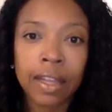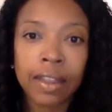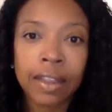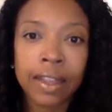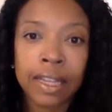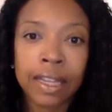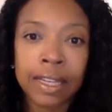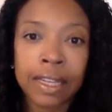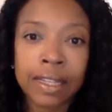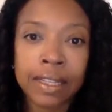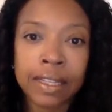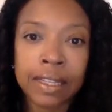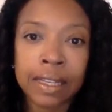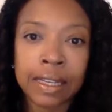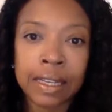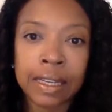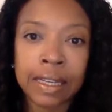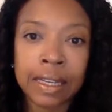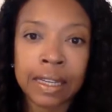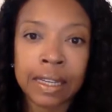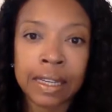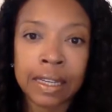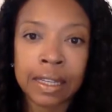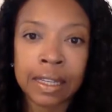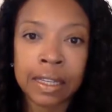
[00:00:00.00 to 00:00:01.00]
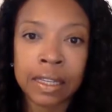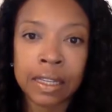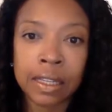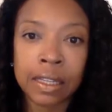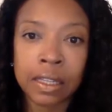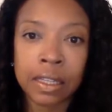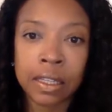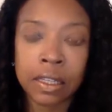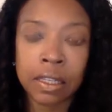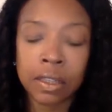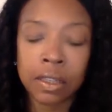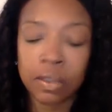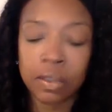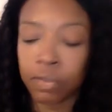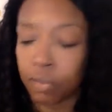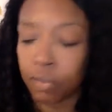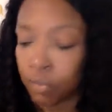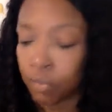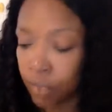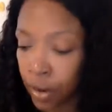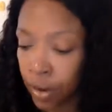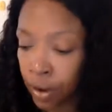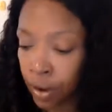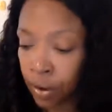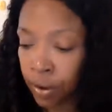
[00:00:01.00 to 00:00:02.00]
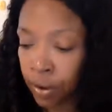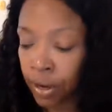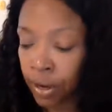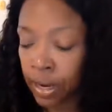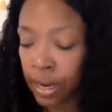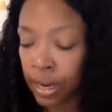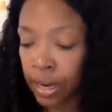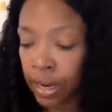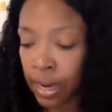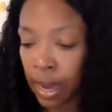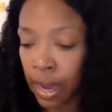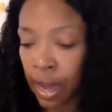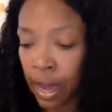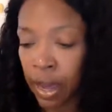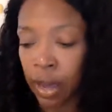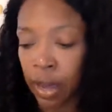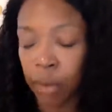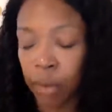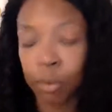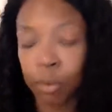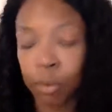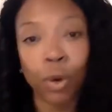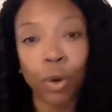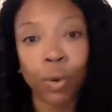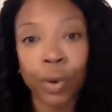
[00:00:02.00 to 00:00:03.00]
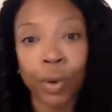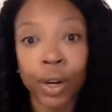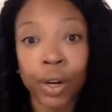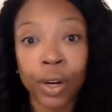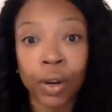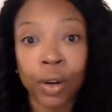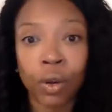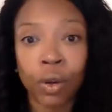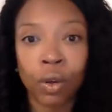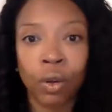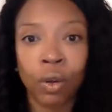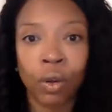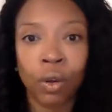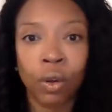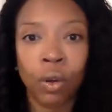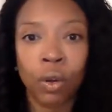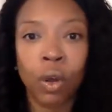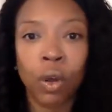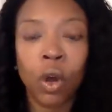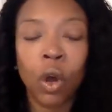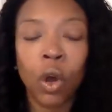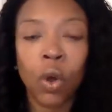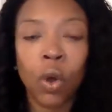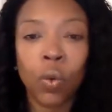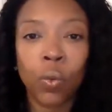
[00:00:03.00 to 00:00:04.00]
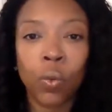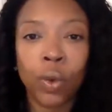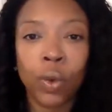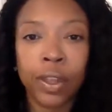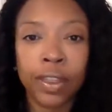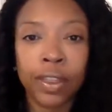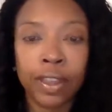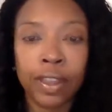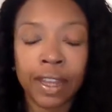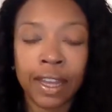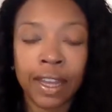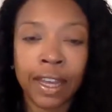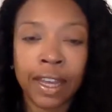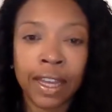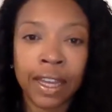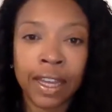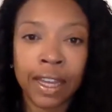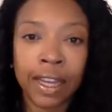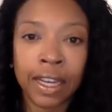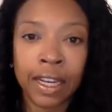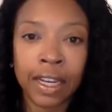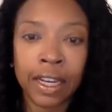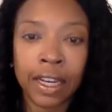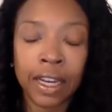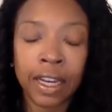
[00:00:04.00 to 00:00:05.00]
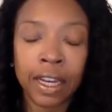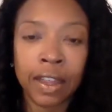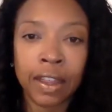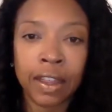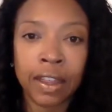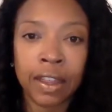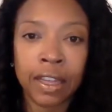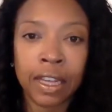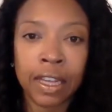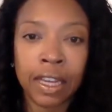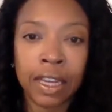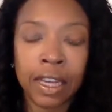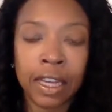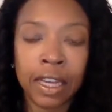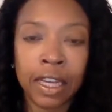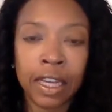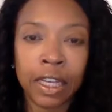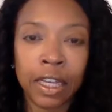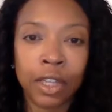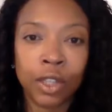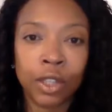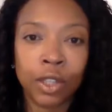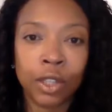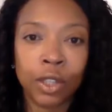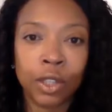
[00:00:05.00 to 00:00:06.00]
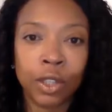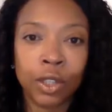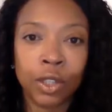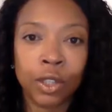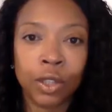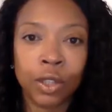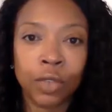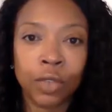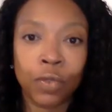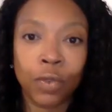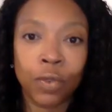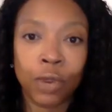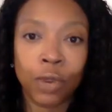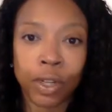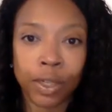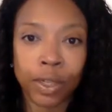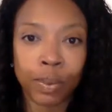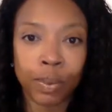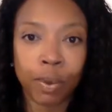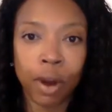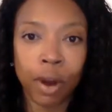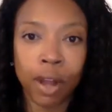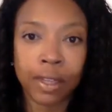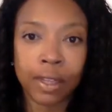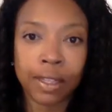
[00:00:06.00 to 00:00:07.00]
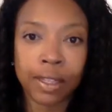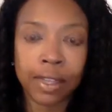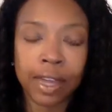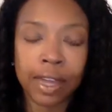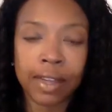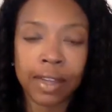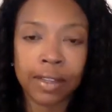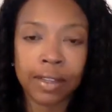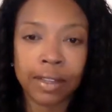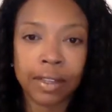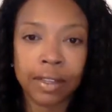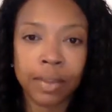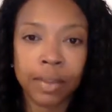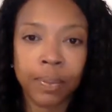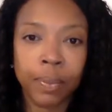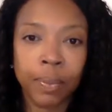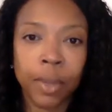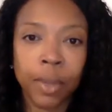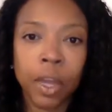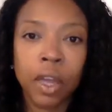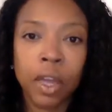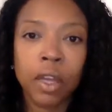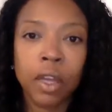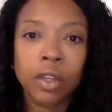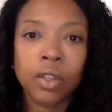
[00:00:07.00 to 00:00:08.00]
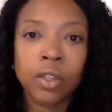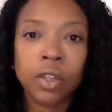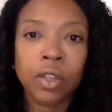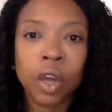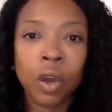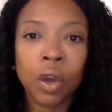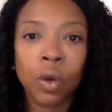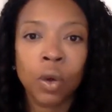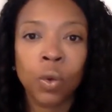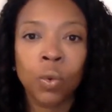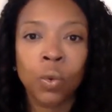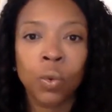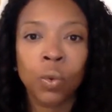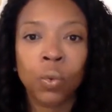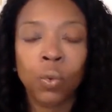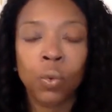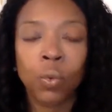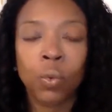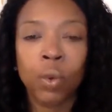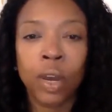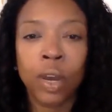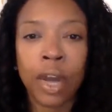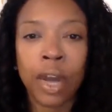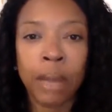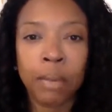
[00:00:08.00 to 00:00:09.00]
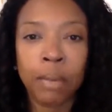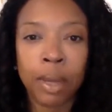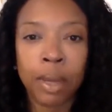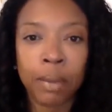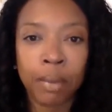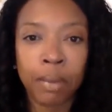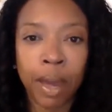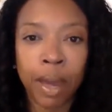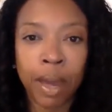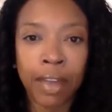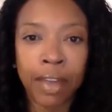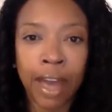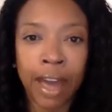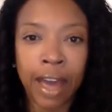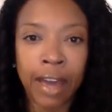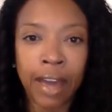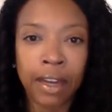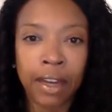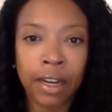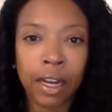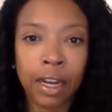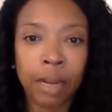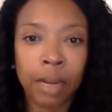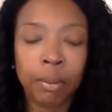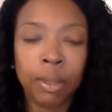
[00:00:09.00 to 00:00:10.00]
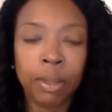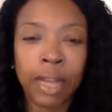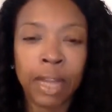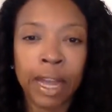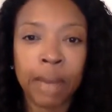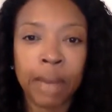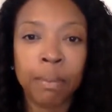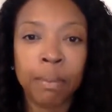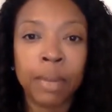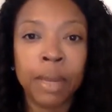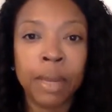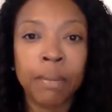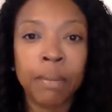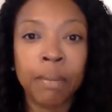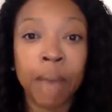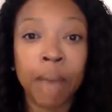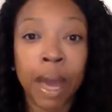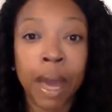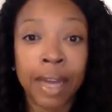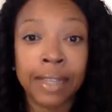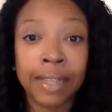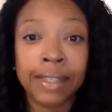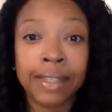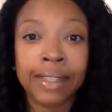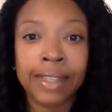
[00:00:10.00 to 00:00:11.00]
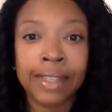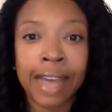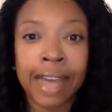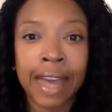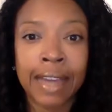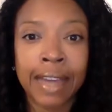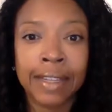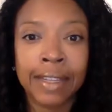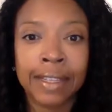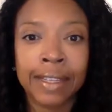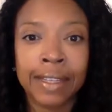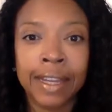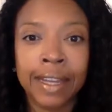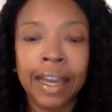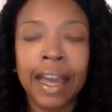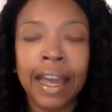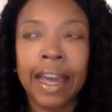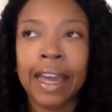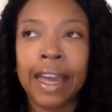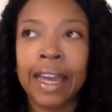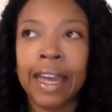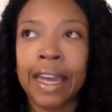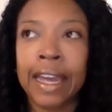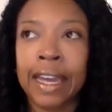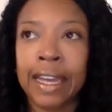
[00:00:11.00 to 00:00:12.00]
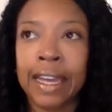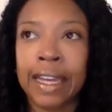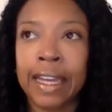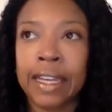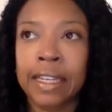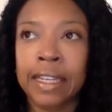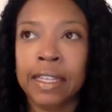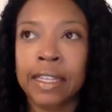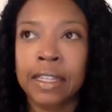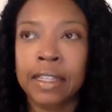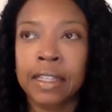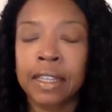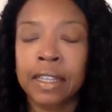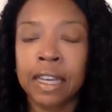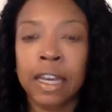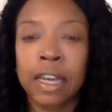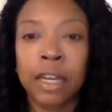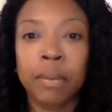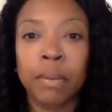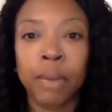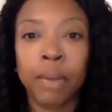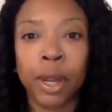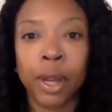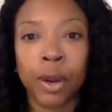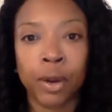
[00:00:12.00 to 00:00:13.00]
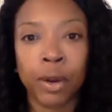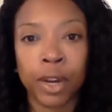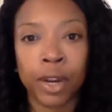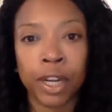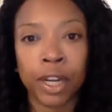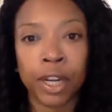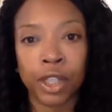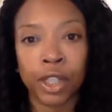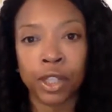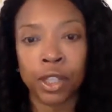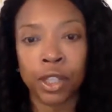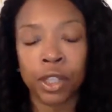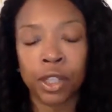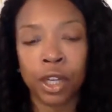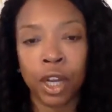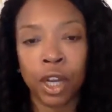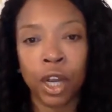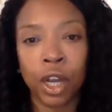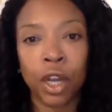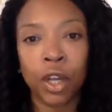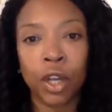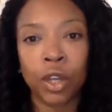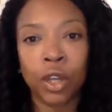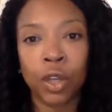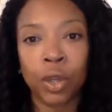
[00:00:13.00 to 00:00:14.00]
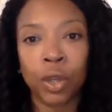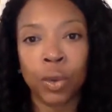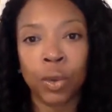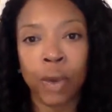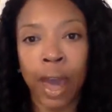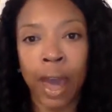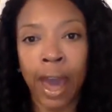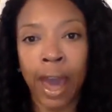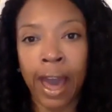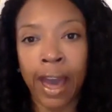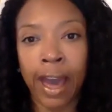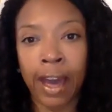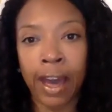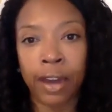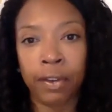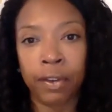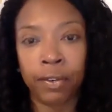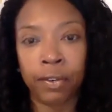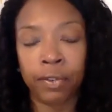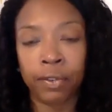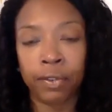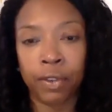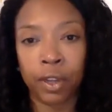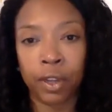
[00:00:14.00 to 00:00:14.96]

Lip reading: This is very critical within the divorce process. So, what I mean by that, a plan B mindset is in marriage, you have